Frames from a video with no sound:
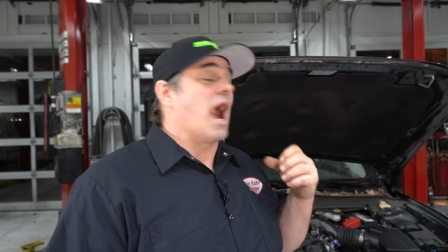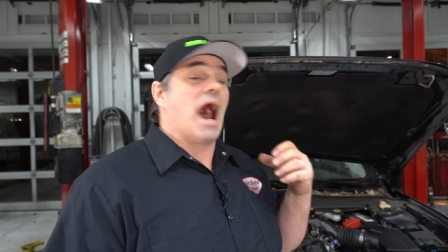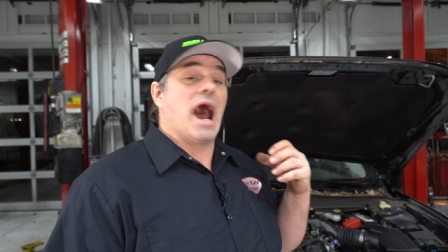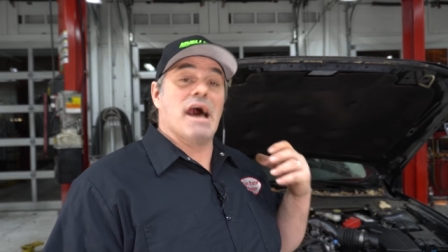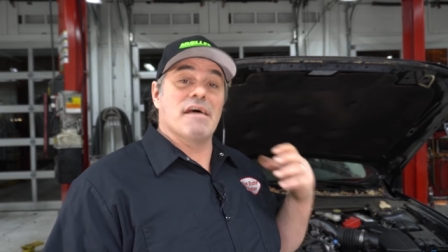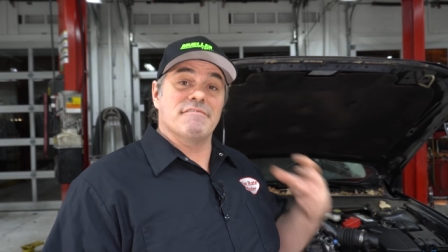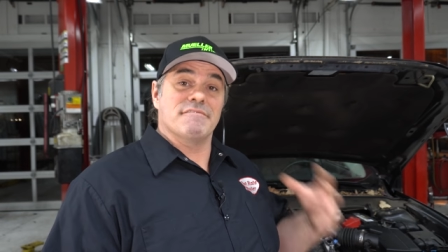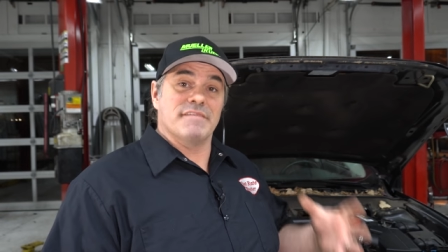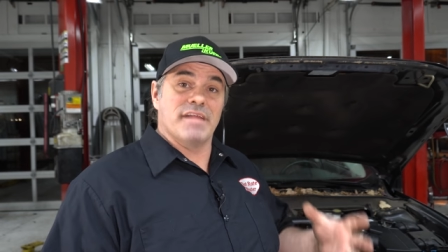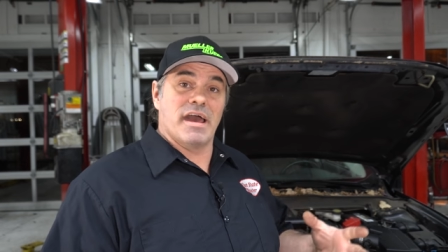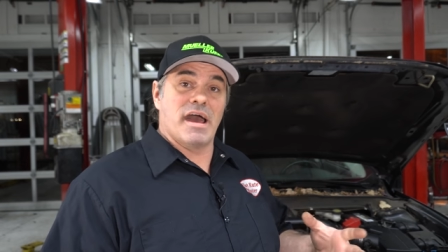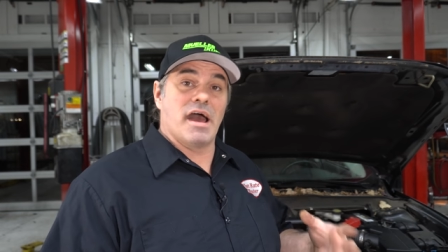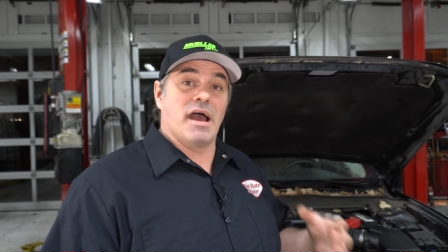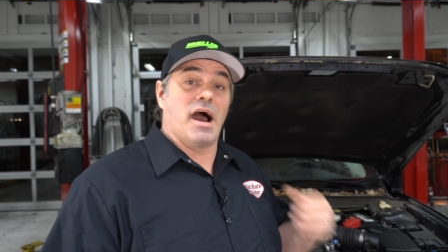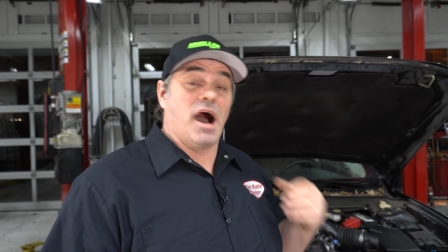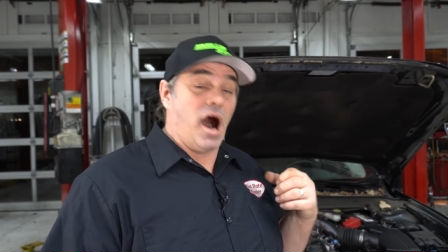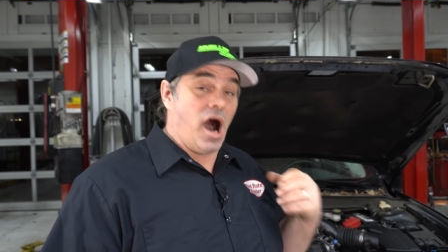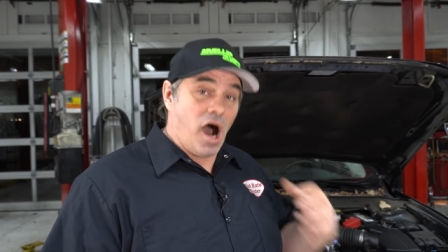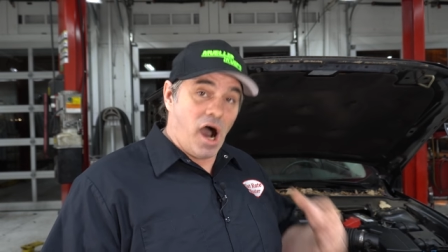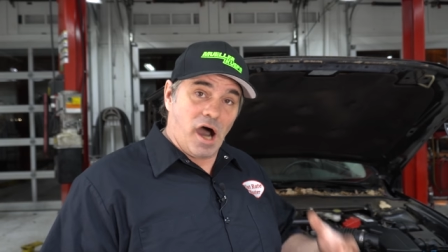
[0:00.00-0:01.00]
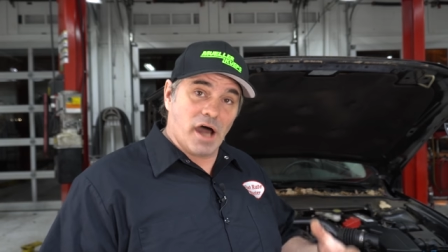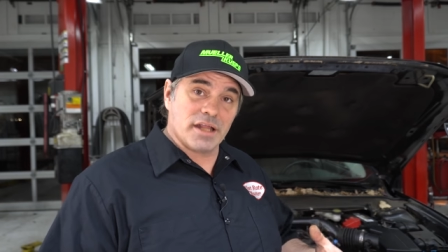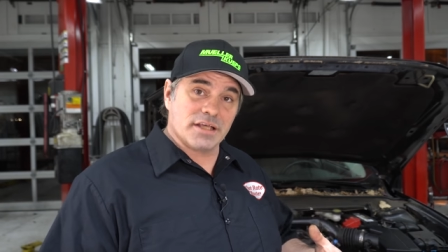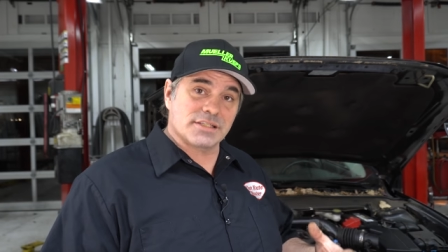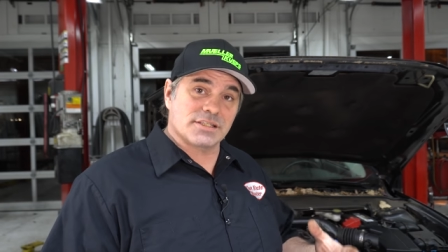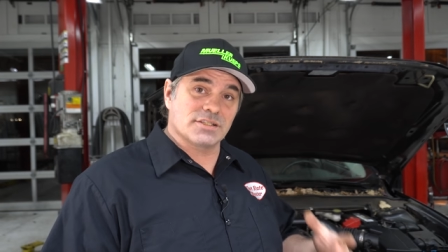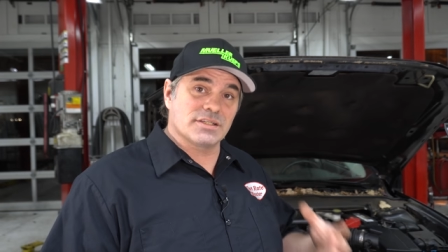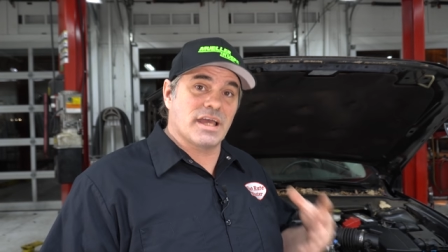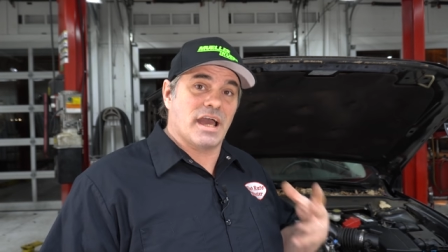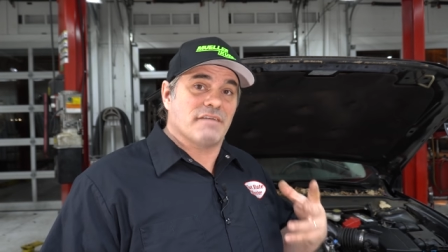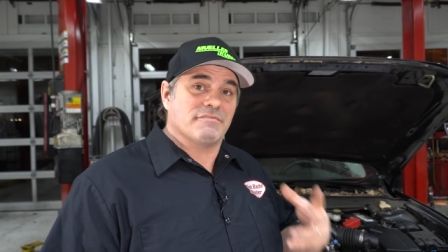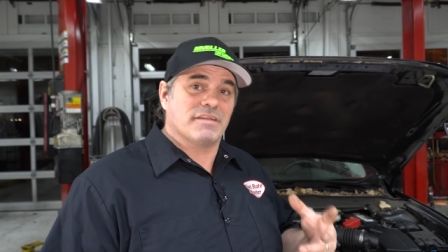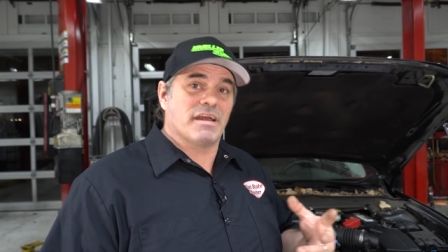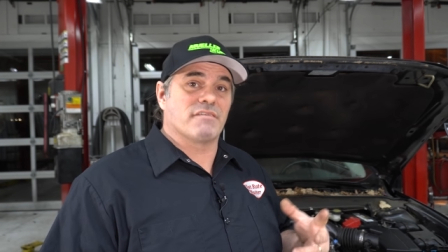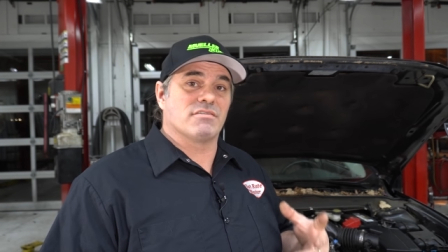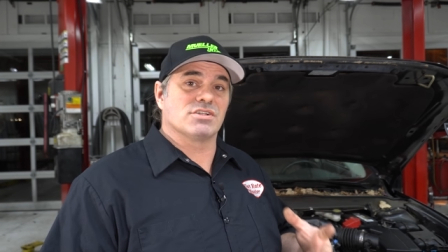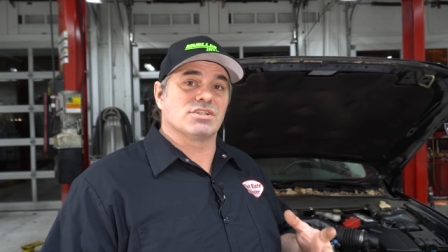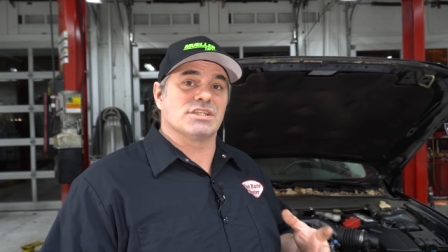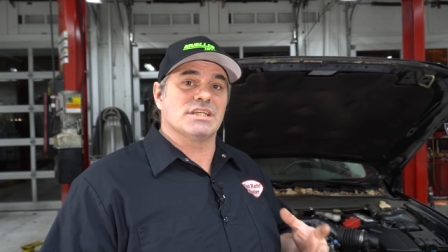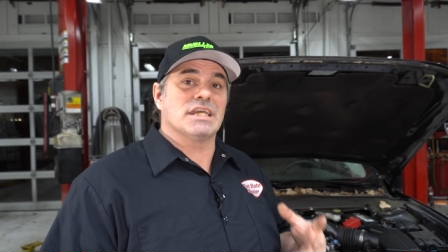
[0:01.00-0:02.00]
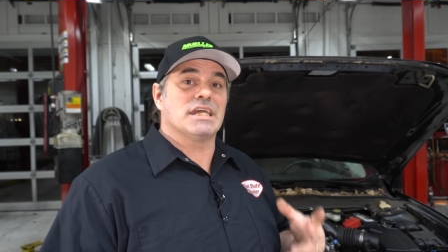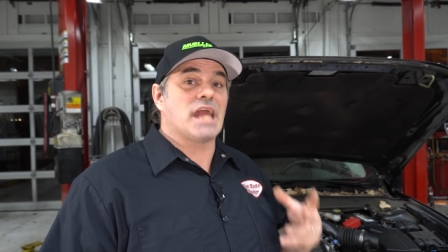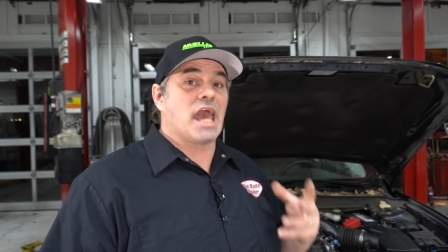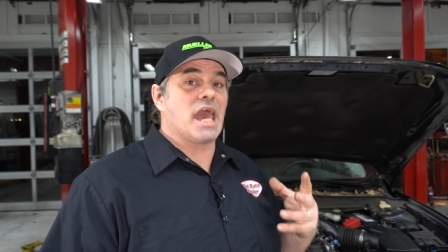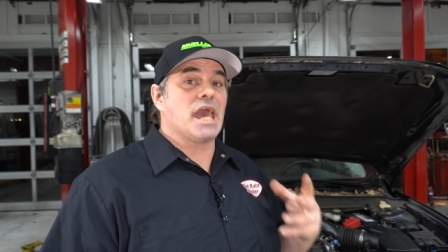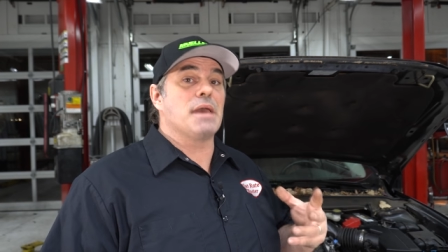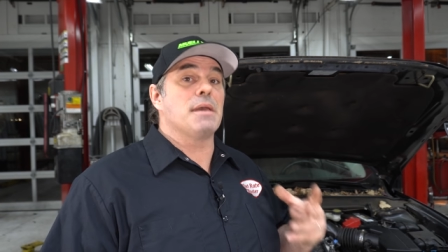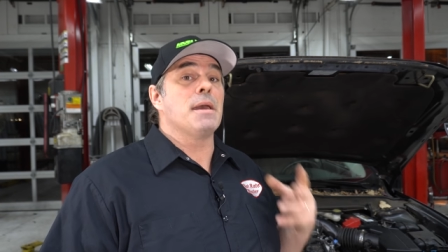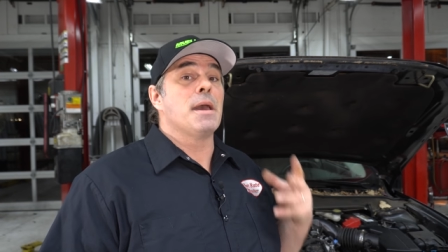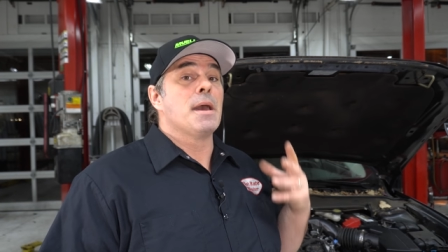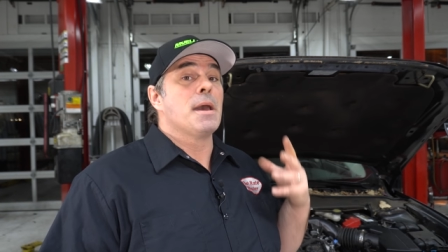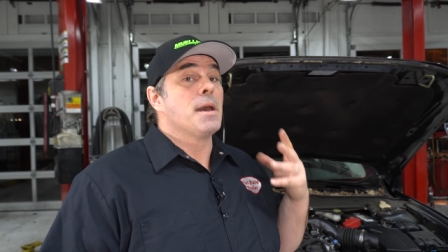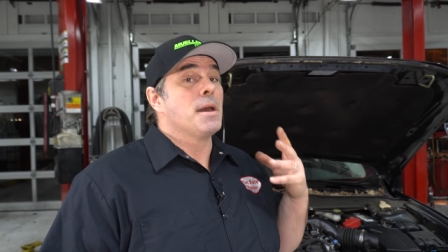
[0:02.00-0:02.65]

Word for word: I've honestly, I've never seen a